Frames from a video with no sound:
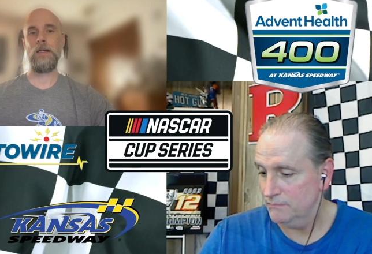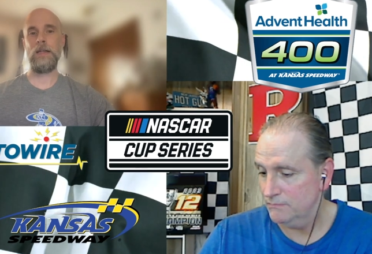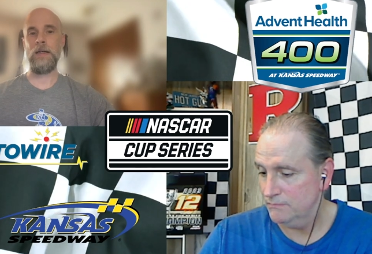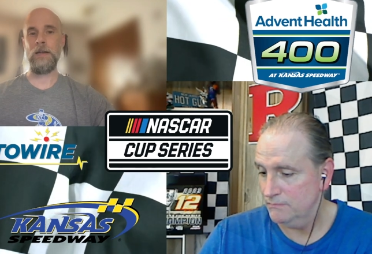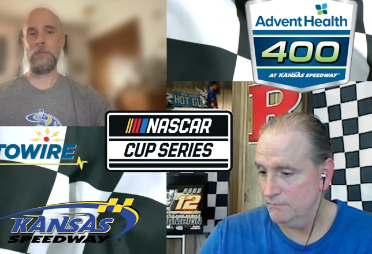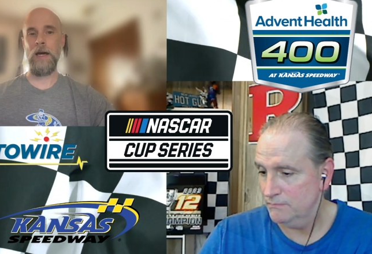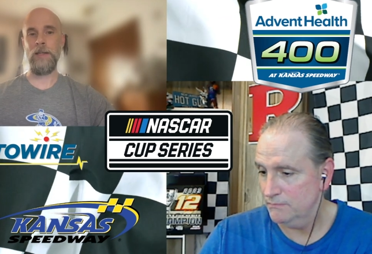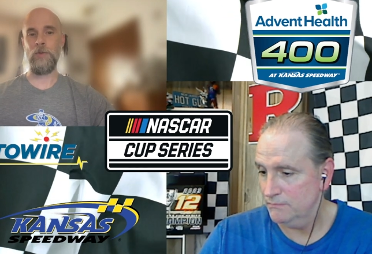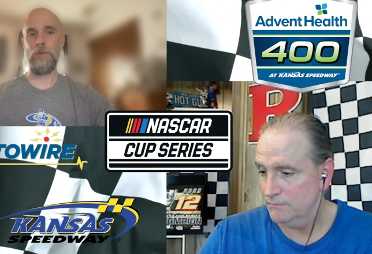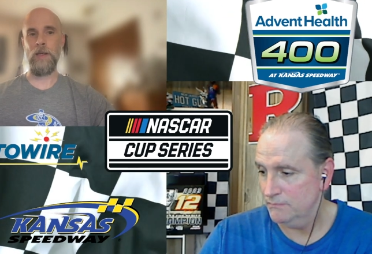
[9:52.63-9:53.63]
Speaker 1: Um, I
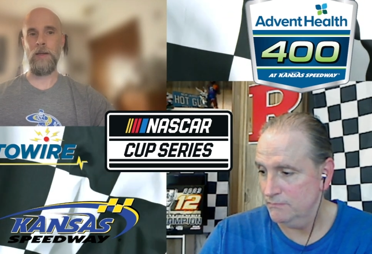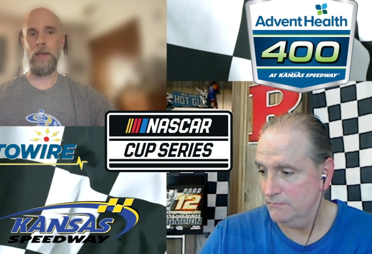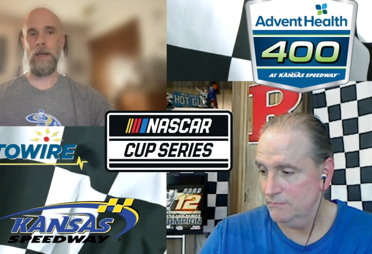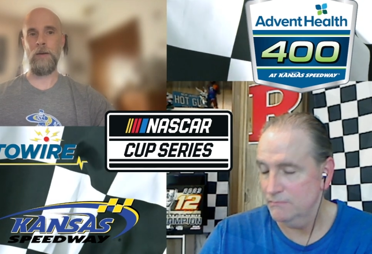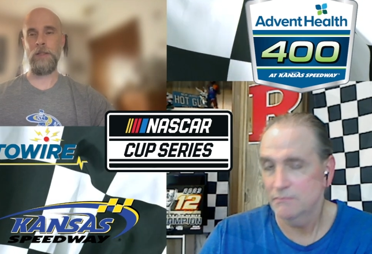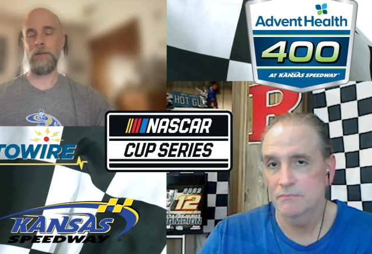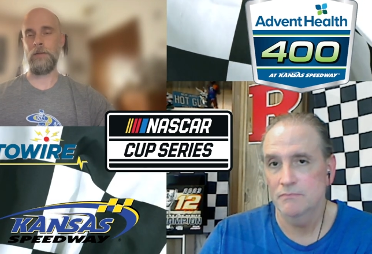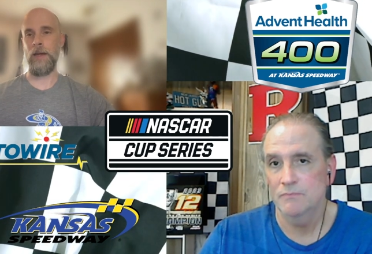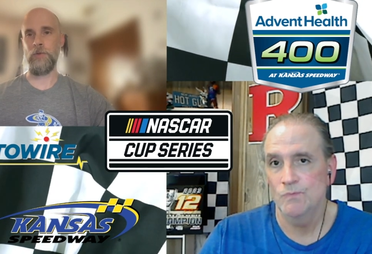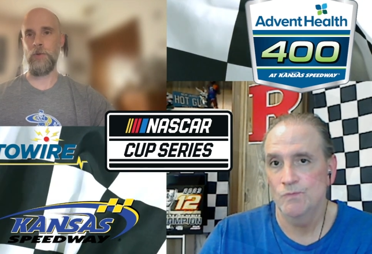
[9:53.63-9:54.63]
do think
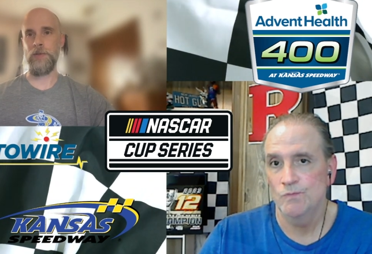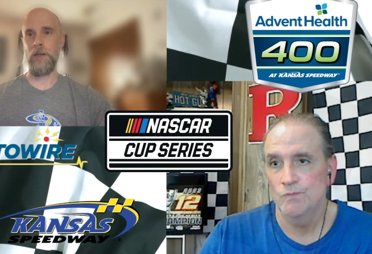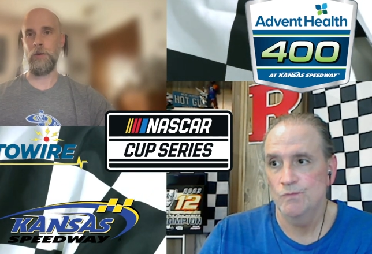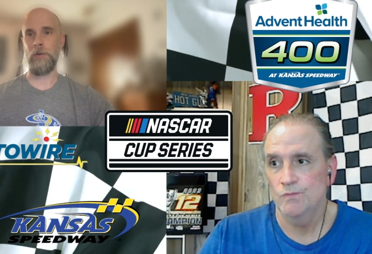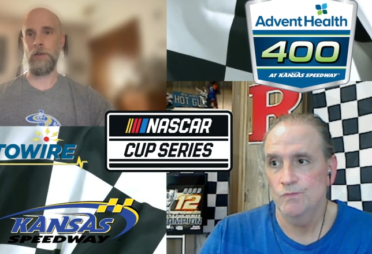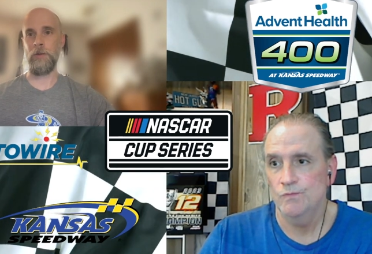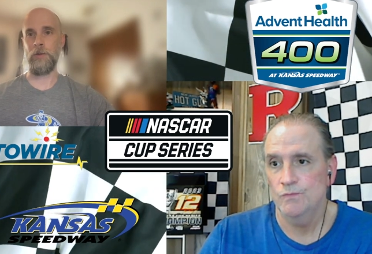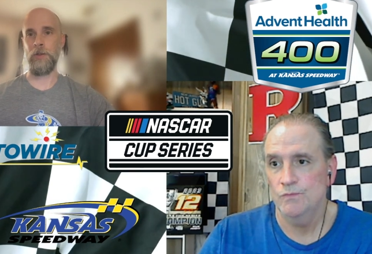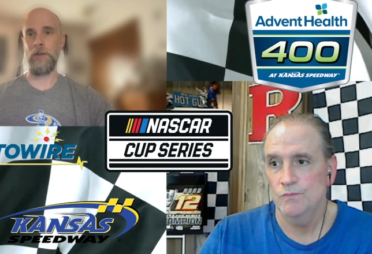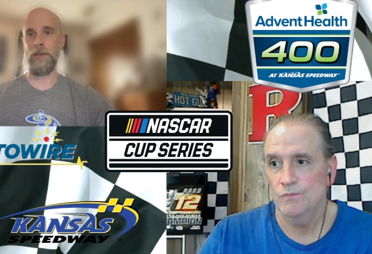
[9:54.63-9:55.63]
Hamlin, as we said earlier,
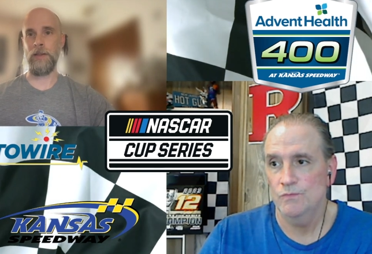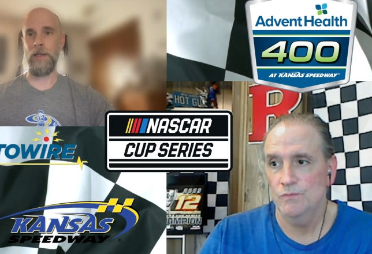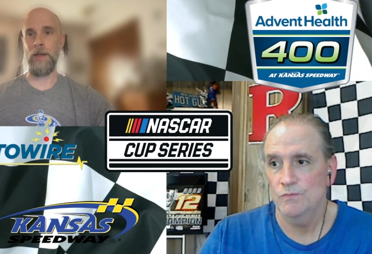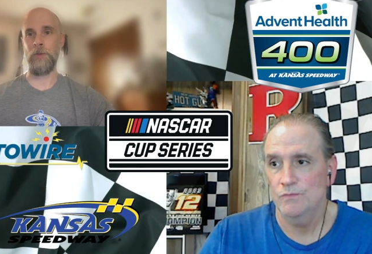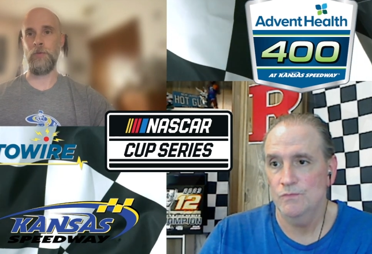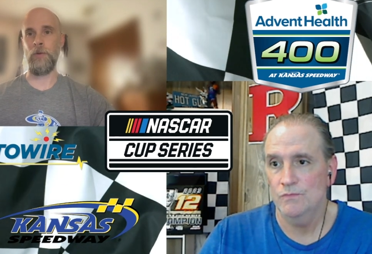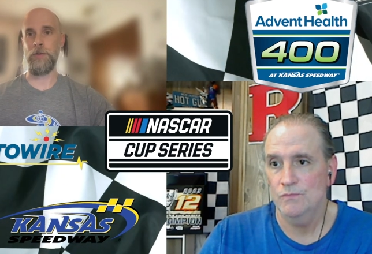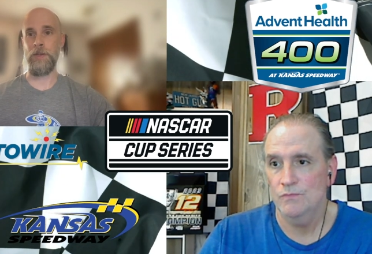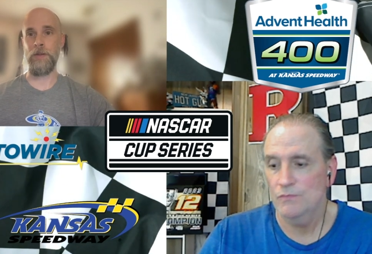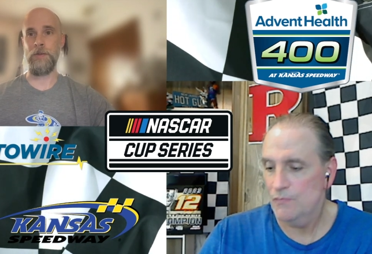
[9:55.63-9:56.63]
should get the edge
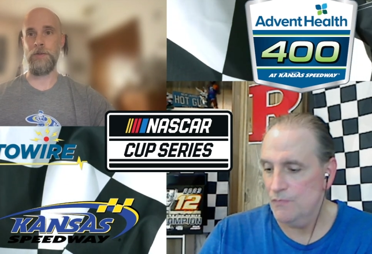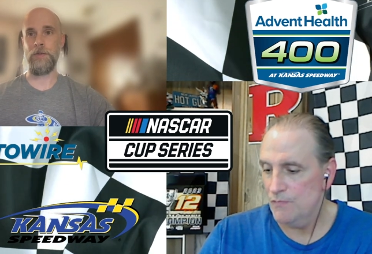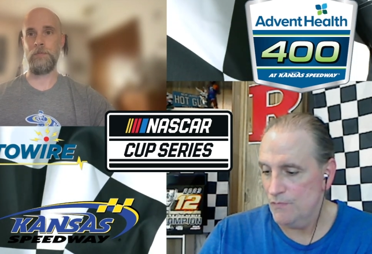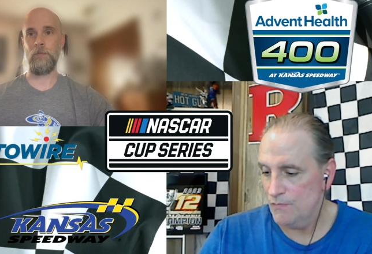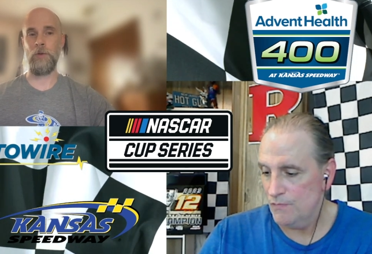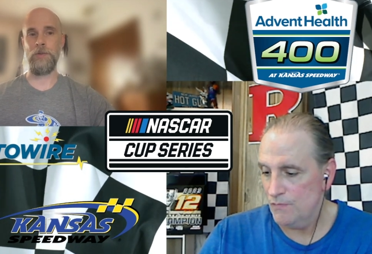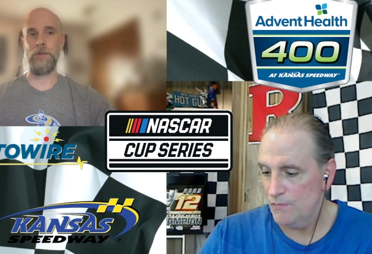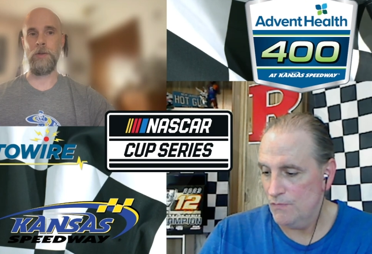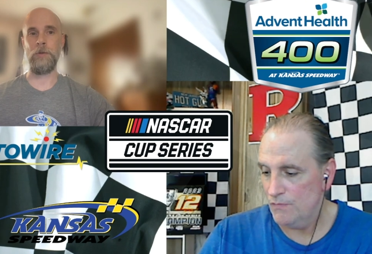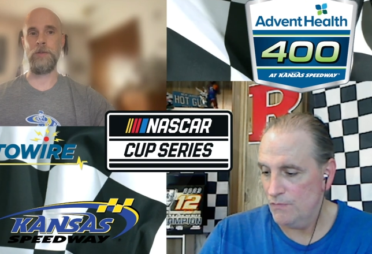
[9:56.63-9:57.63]
versus
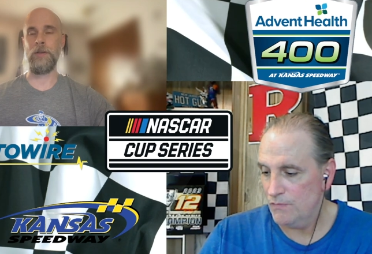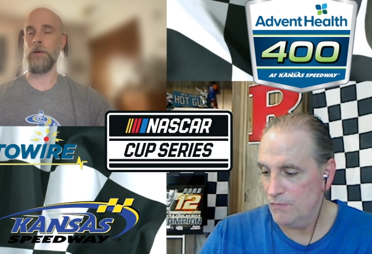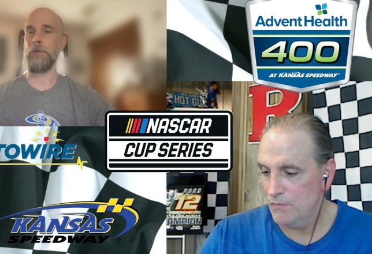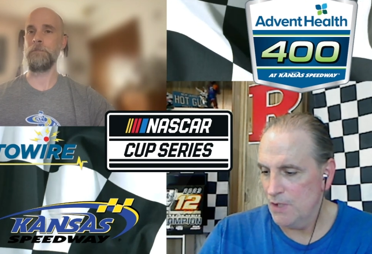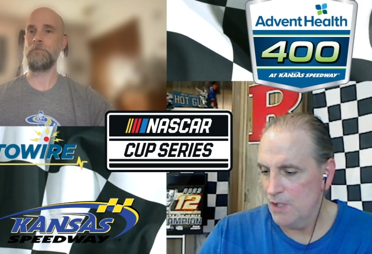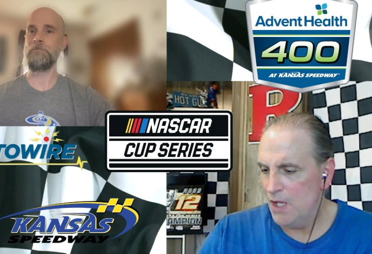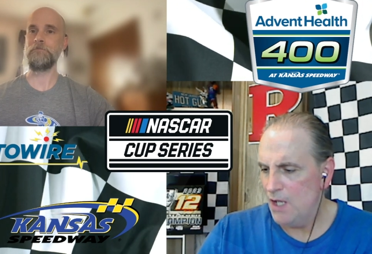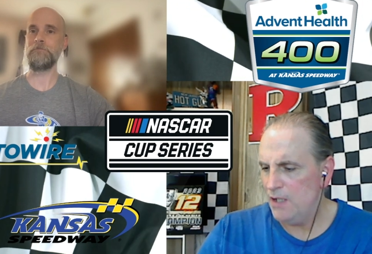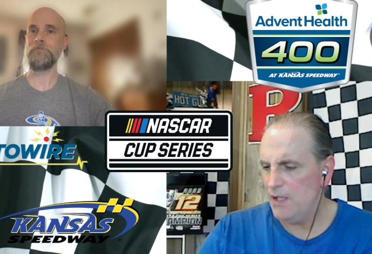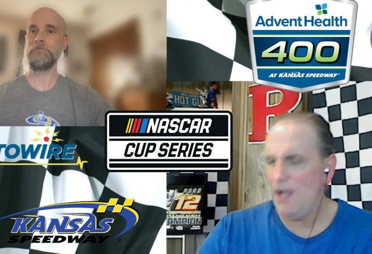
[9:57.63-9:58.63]
versus Larson, though.
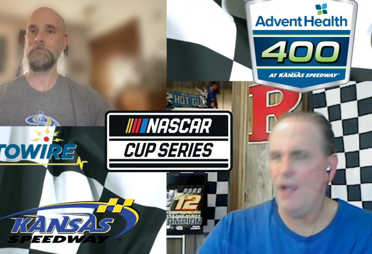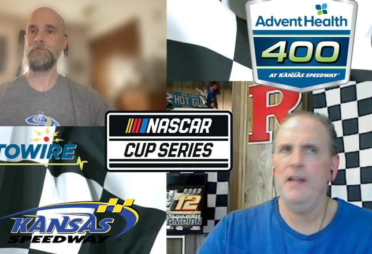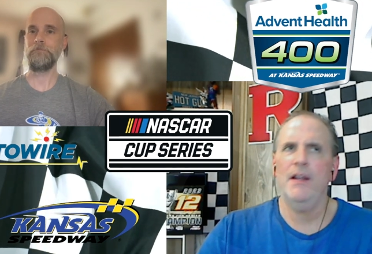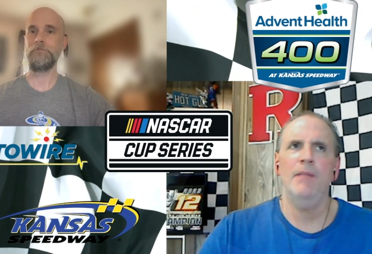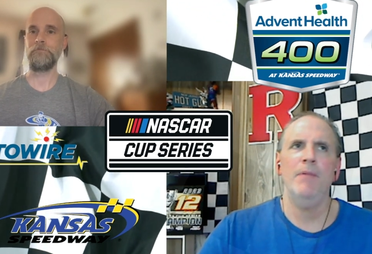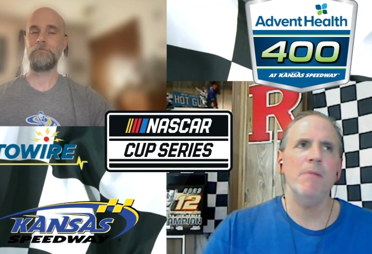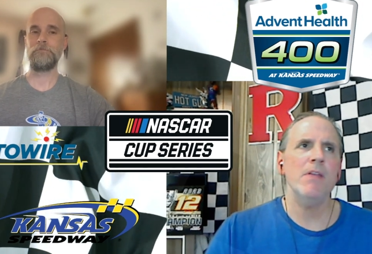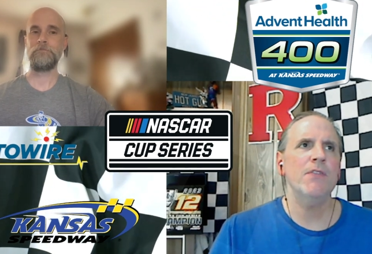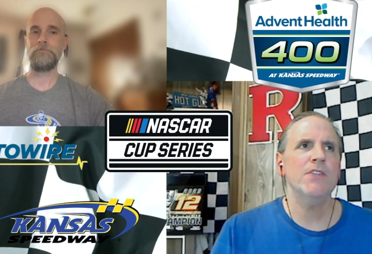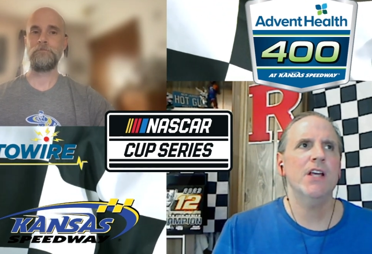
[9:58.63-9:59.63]
Speaker 2: Yeah, and, and maybe
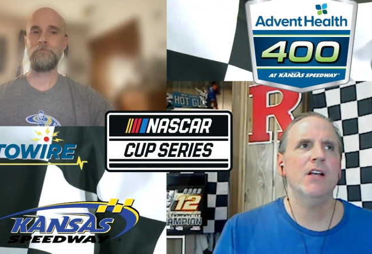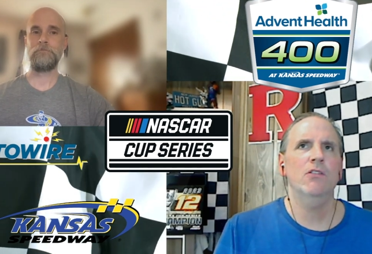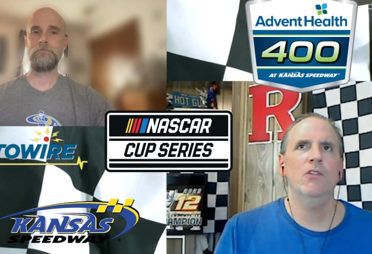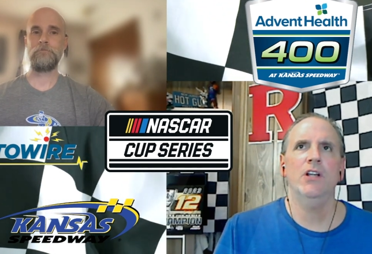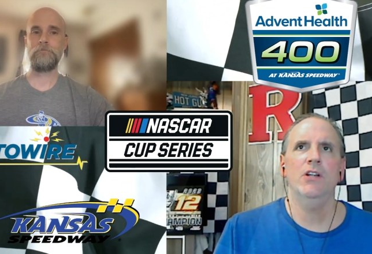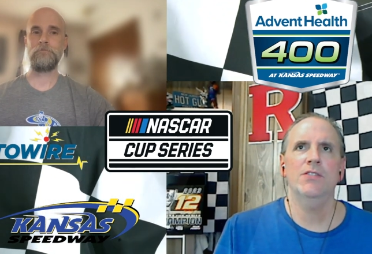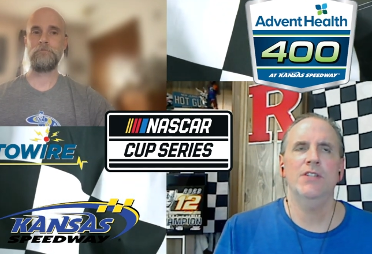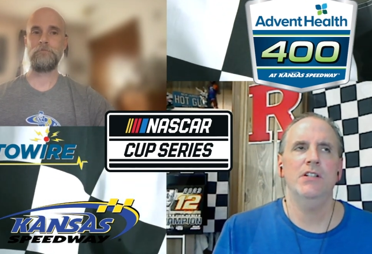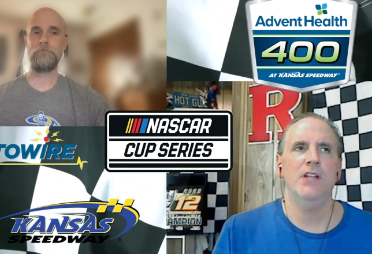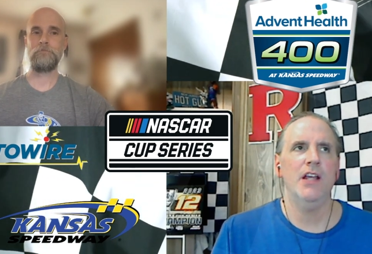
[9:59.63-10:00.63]
if you take a look and you
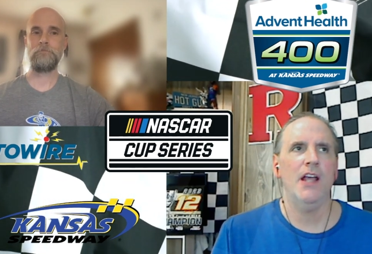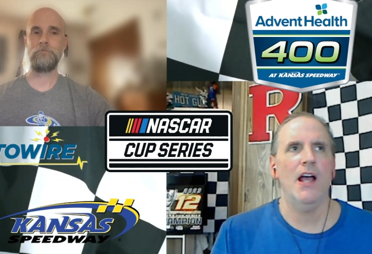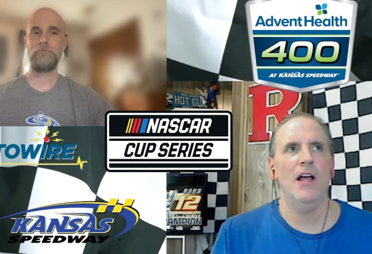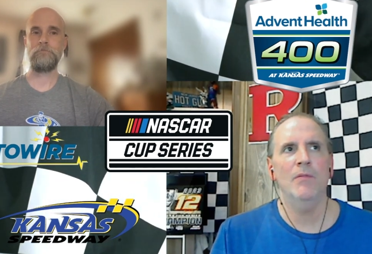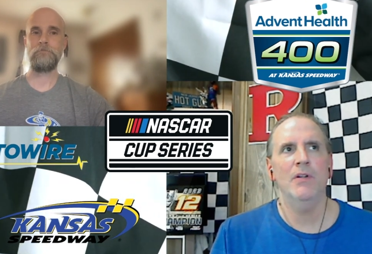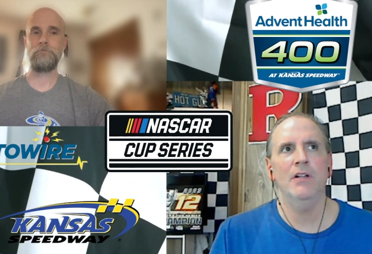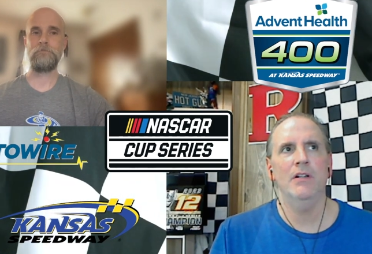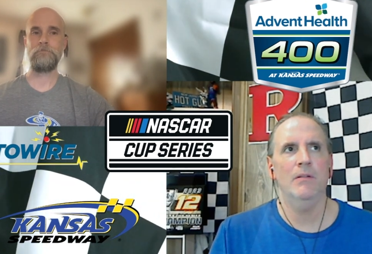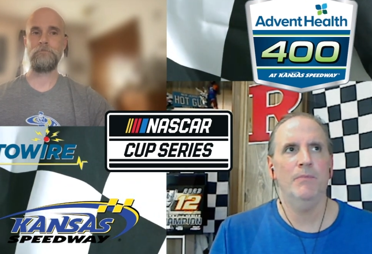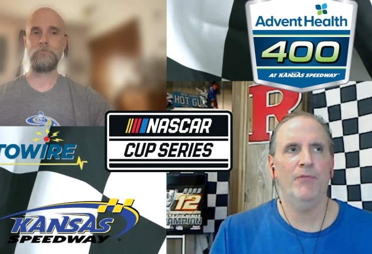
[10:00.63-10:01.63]
see Denny
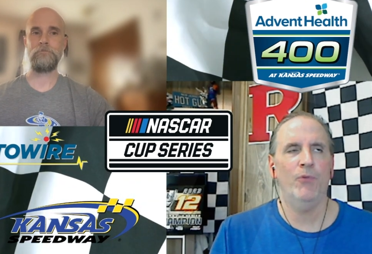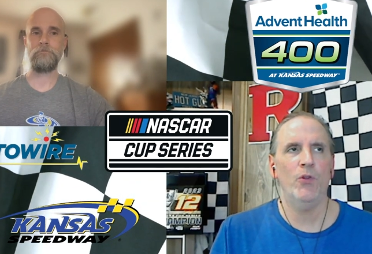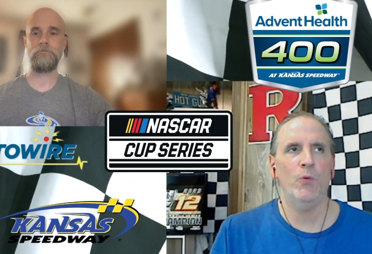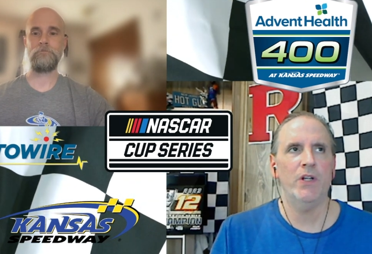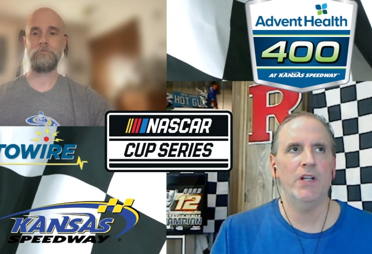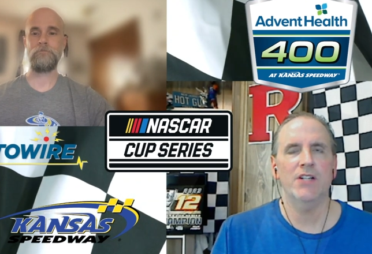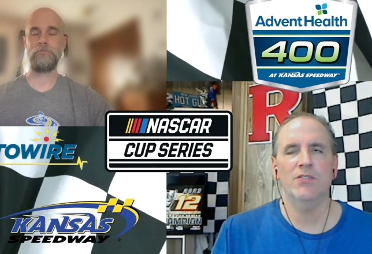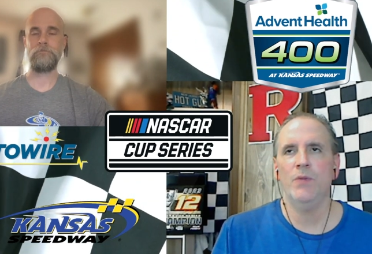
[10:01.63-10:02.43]
Hamlin before the win last